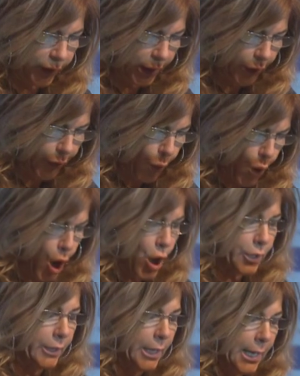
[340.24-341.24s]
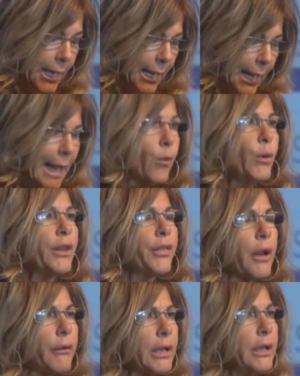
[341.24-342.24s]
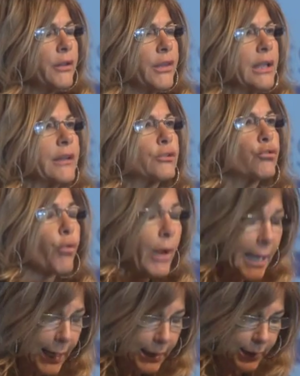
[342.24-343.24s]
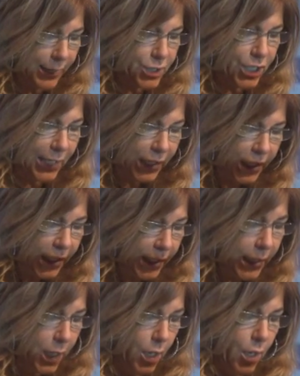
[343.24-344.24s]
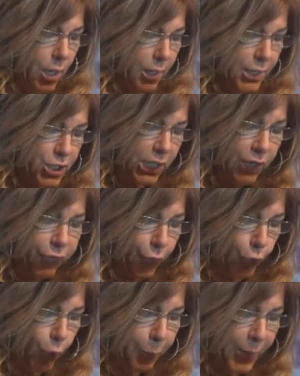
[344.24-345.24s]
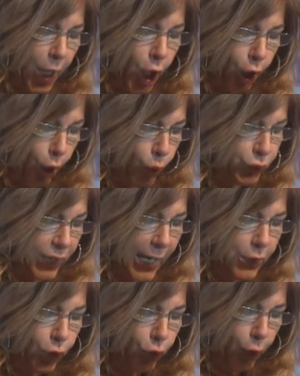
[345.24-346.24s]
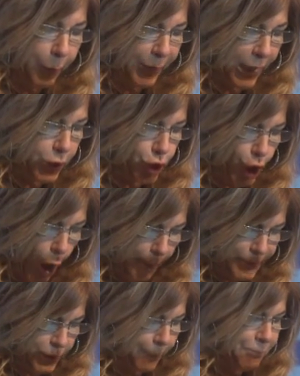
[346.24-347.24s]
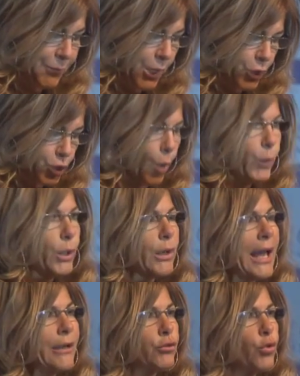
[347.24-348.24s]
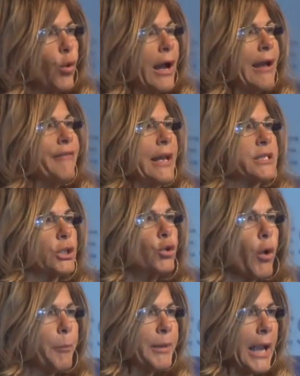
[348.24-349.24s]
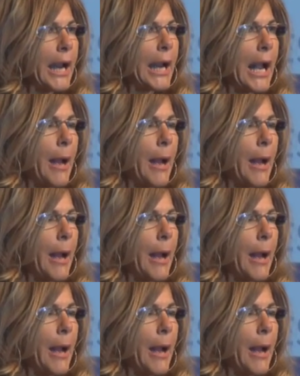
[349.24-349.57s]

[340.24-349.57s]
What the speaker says: in the world, and we really think that trade is key for European growth and European jobs. So we would like to have, as European